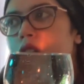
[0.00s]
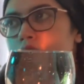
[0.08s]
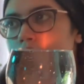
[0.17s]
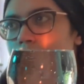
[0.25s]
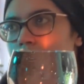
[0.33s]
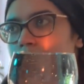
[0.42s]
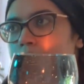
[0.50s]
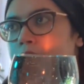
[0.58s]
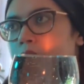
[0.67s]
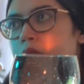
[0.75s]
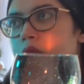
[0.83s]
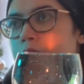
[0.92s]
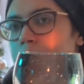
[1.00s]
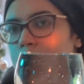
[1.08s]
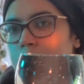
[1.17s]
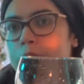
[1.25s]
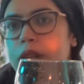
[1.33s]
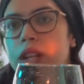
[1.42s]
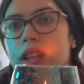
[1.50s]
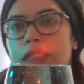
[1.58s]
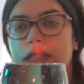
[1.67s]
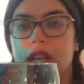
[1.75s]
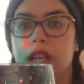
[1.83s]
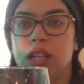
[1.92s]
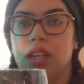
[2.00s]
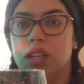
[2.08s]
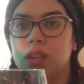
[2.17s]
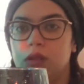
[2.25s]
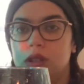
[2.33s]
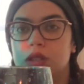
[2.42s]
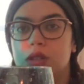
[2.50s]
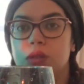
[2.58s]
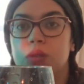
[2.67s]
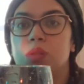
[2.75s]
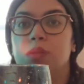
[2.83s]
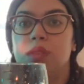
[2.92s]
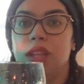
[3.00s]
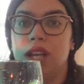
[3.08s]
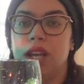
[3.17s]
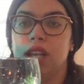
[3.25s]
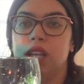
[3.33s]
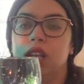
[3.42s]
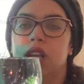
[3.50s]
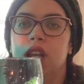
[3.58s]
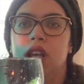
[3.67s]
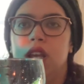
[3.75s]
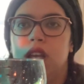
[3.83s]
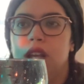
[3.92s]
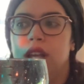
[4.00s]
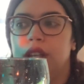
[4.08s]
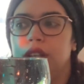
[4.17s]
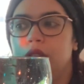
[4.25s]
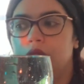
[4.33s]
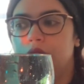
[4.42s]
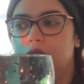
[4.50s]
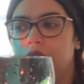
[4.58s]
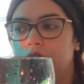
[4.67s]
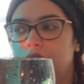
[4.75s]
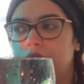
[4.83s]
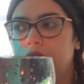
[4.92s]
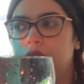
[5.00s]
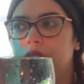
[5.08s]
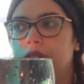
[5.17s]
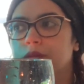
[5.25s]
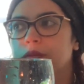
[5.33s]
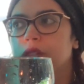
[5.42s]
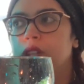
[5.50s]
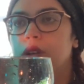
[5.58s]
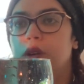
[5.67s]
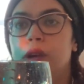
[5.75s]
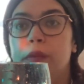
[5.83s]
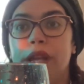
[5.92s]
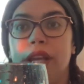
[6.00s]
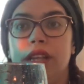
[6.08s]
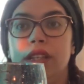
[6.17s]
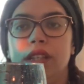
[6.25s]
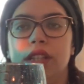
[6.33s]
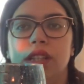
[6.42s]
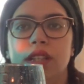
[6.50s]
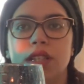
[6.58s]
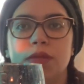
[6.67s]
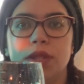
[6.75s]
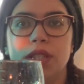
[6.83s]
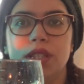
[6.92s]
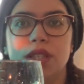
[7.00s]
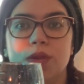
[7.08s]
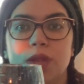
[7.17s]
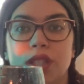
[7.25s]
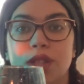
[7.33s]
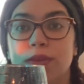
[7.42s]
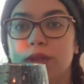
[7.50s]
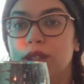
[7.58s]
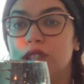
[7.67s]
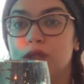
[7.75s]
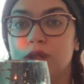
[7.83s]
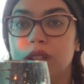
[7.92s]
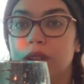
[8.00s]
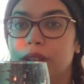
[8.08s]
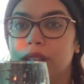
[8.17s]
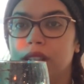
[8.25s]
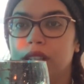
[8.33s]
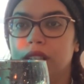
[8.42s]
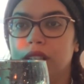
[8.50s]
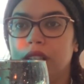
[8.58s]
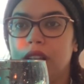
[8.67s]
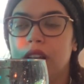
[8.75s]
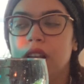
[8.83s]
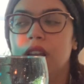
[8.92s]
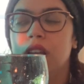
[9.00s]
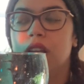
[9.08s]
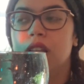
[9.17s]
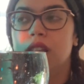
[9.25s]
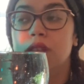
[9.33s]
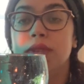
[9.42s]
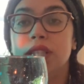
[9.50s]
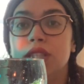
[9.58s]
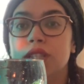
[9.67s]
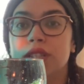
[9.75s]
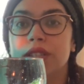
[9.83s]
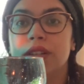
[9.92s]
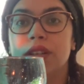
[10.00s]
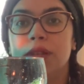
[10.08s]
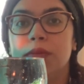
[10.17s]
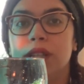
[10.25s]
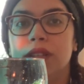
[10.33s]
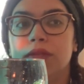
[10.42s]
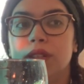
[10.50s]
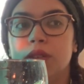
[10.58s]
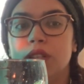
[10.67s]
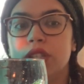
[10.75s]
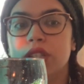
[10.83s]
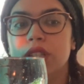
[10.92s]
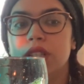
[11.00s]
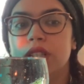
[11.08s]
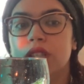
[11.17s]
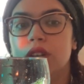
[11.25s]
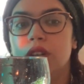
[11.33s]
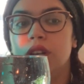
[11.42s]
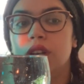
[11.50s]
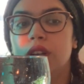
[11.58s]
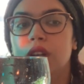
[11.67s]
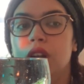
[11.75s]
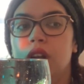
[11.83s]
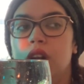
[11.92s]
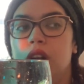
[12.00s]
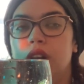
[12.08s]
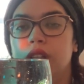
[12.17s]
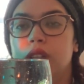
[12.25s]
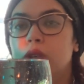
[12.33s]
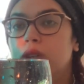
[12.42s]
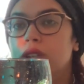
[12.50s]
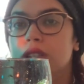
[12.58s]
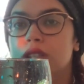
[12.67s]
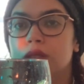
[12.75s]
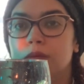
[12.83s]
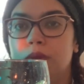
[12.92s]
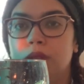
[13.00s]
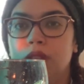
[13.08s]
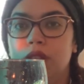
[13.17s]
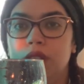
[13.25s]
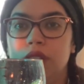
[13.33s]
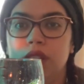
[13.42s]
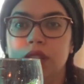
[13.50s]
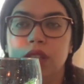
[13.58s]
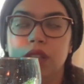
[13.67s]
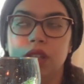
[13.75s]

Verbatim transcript: don't for a moment think or assume that you're you're abandoned. Let's put it this way, spiritually or anything like that. The messages are coming. The question is, are are you going to put